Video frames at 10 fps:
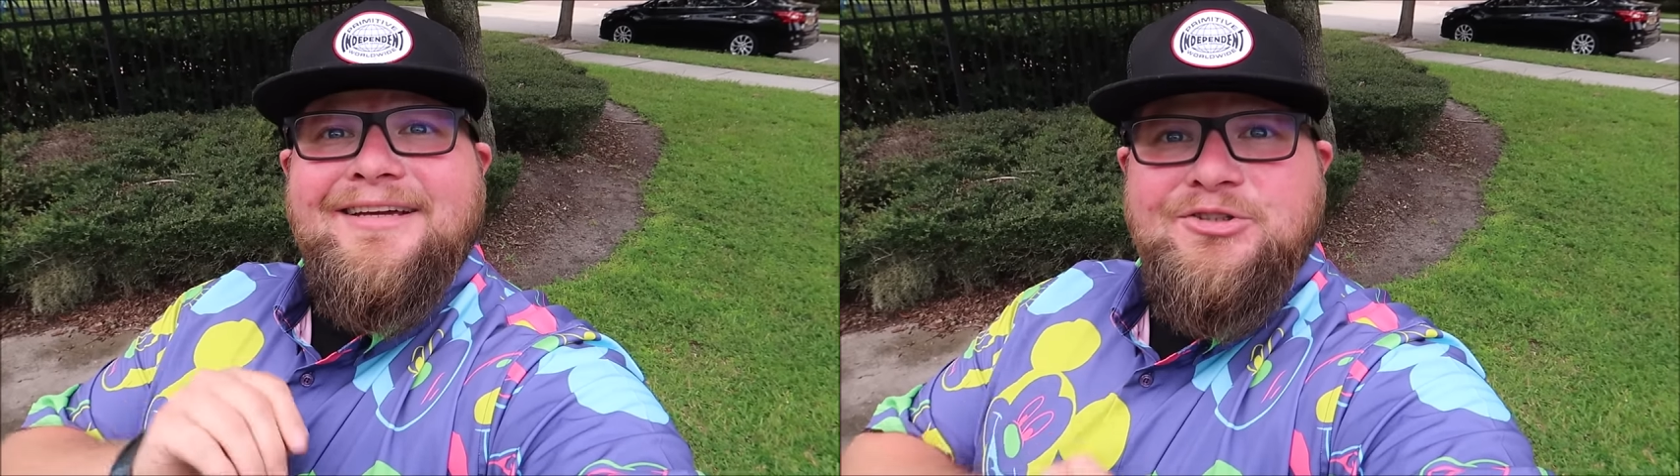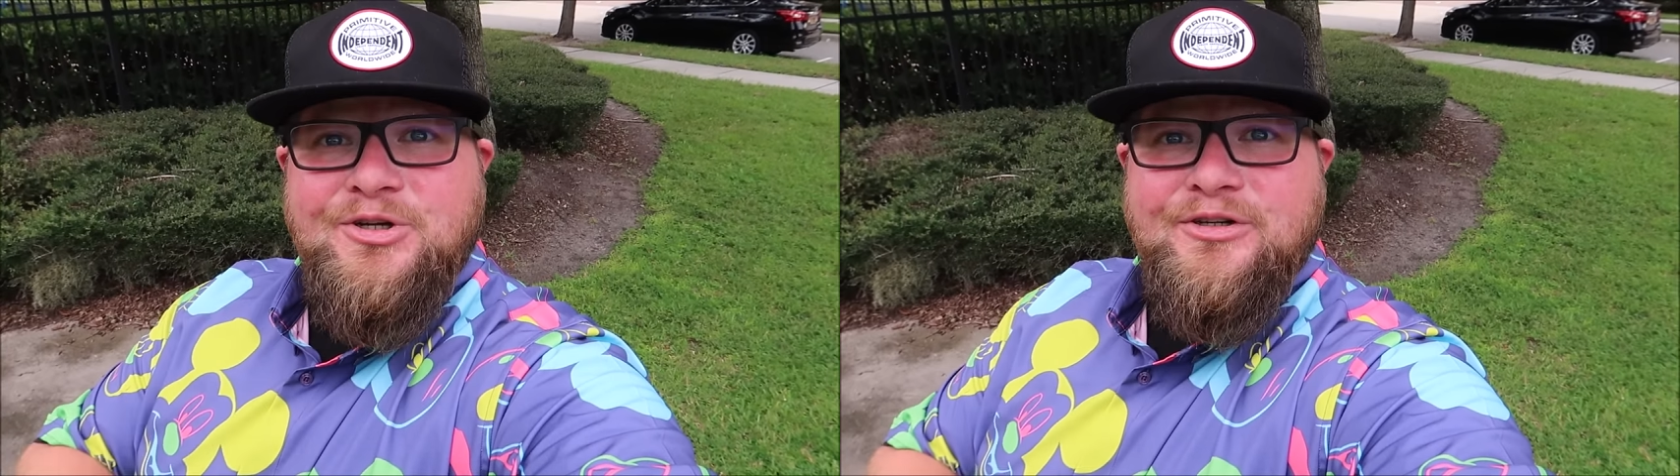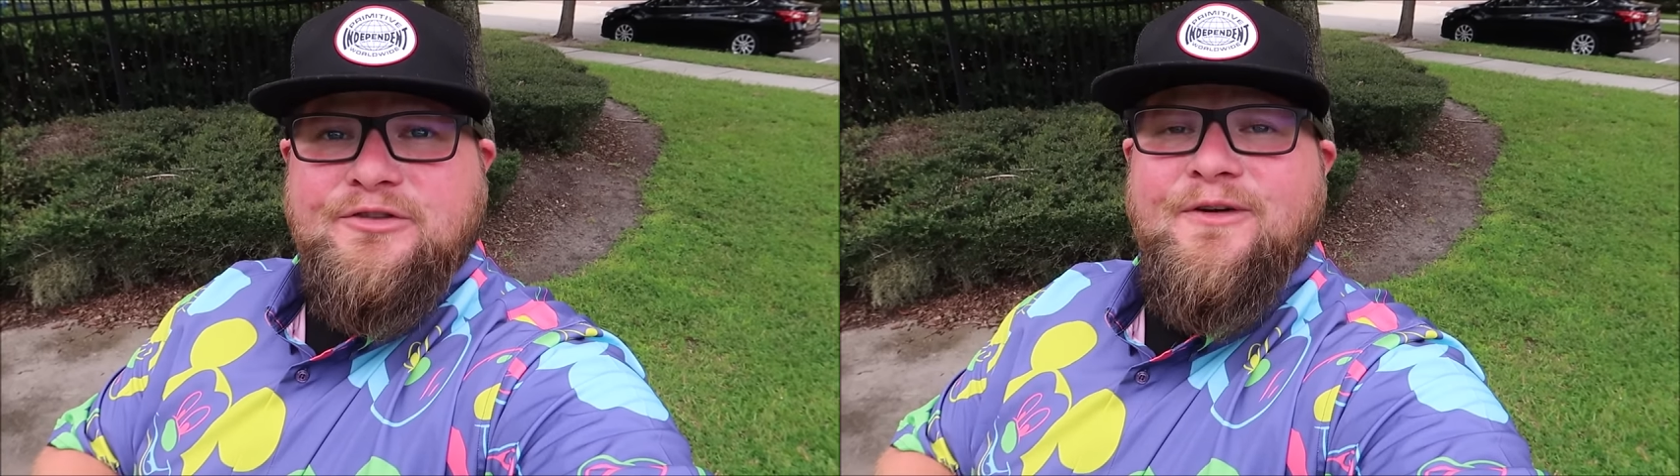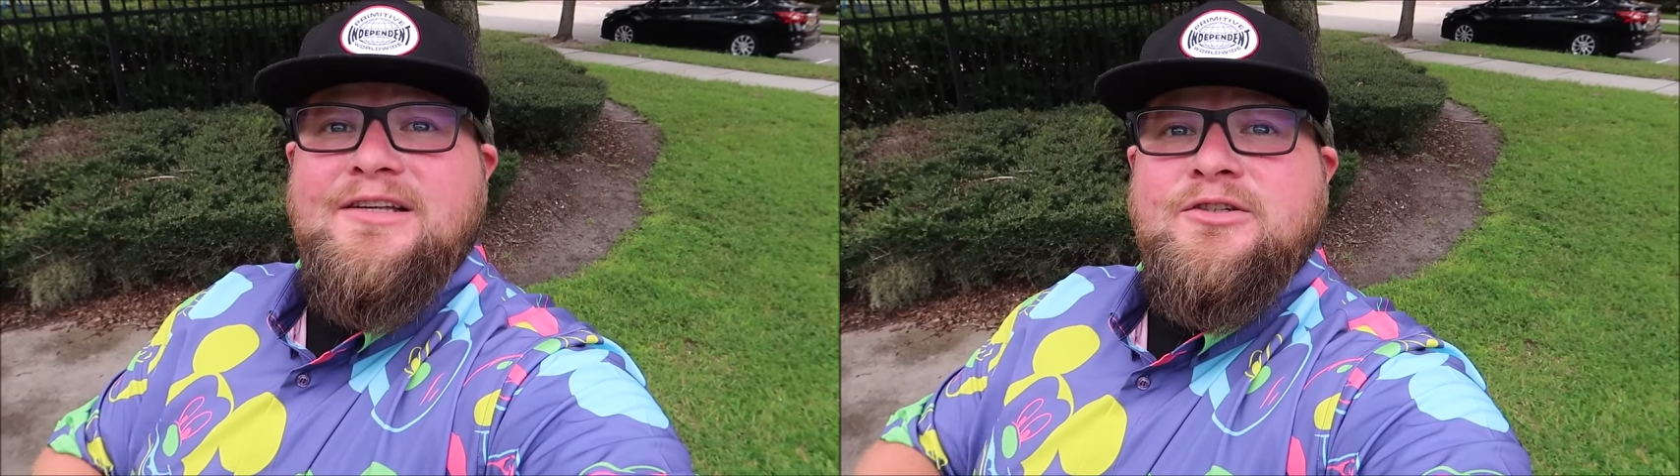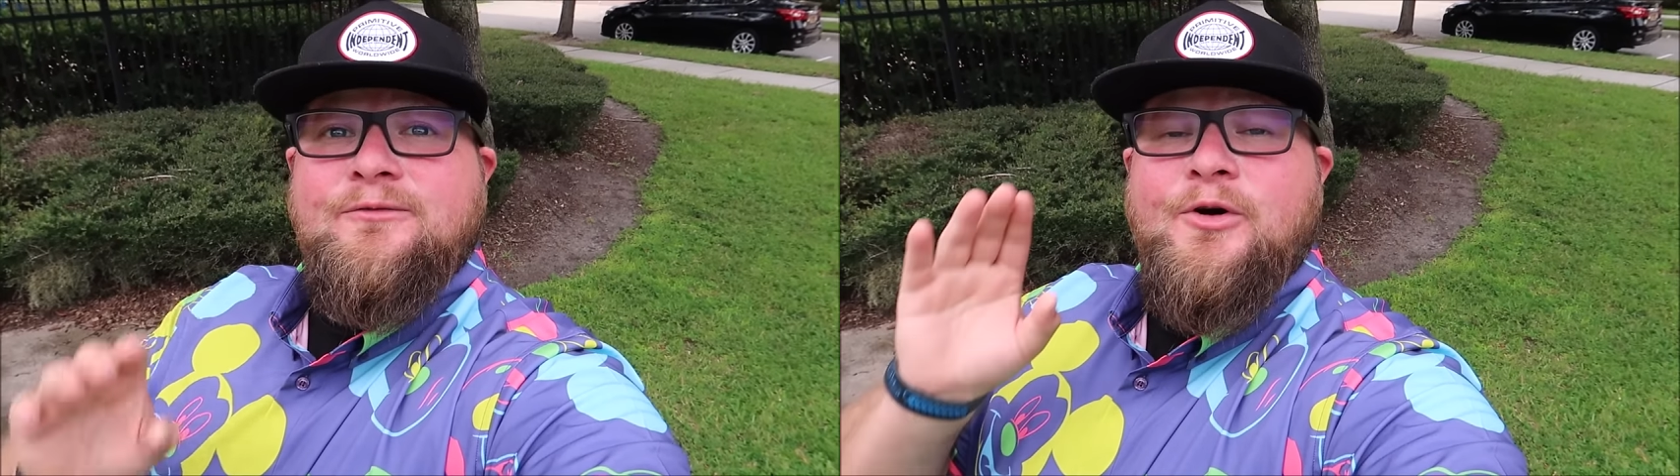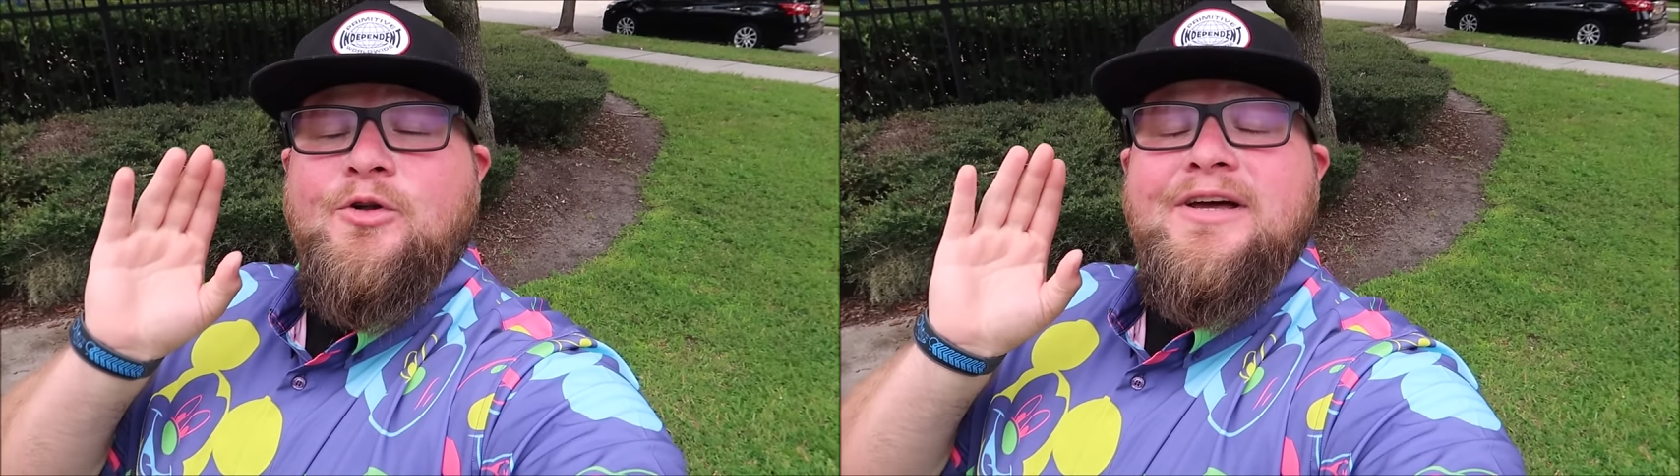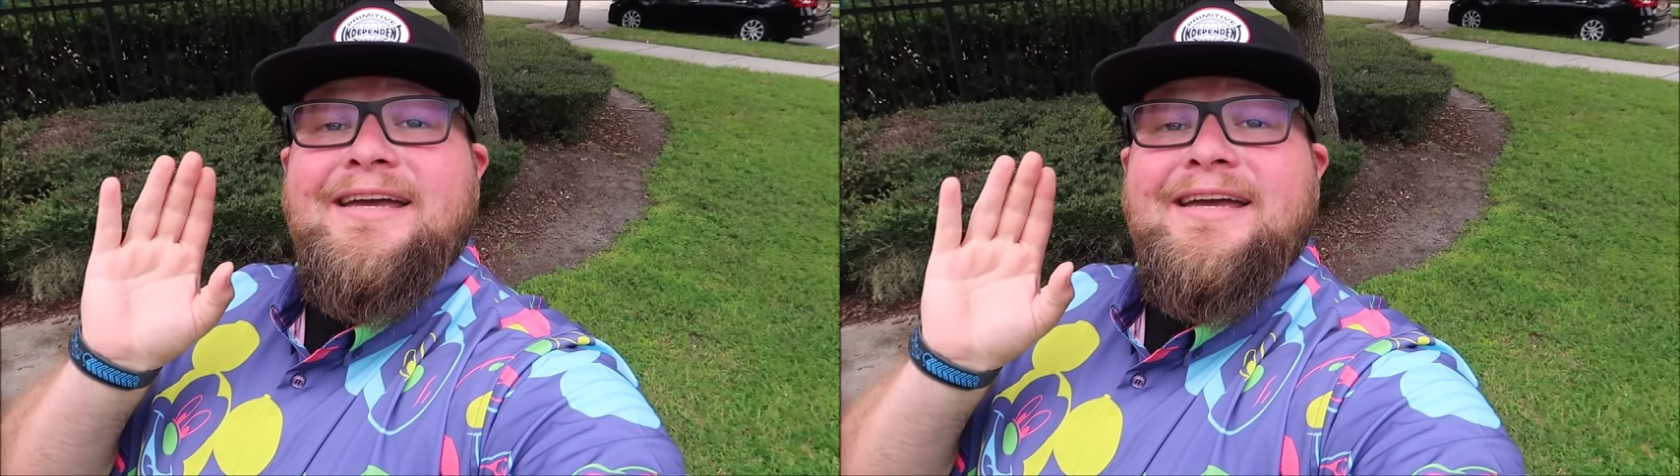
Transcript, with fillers: This year's festival